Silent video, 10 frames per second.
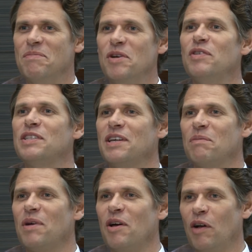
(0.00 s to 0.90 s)
movies
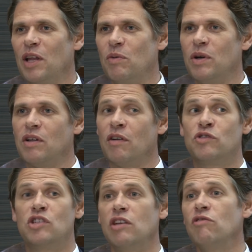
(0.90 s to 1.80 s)
done by Hollywood
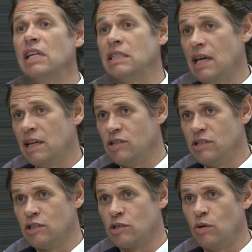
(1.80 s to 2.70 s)
of general
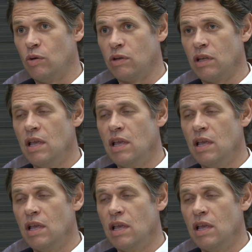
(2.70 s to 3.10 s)
intelligence, it's called.